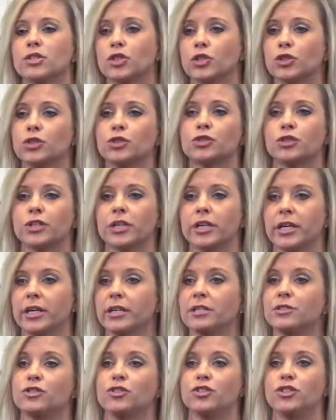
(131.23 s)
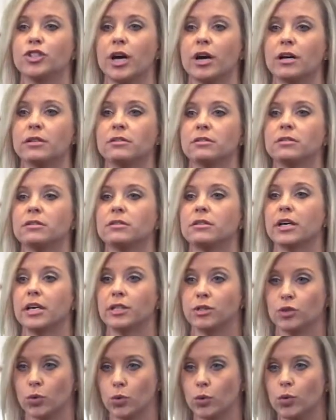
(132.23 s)
surgery is just
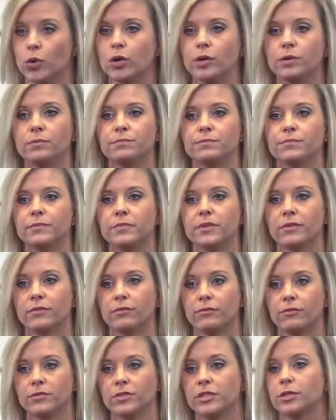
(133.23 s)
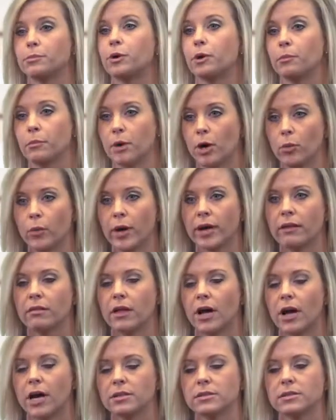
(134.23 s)
a tool to promote weight
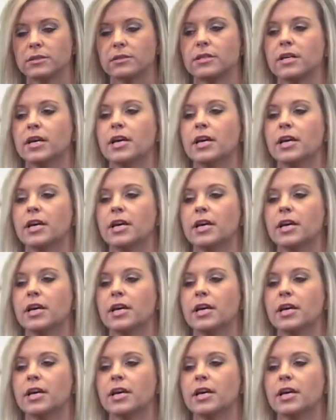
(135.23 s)
loss,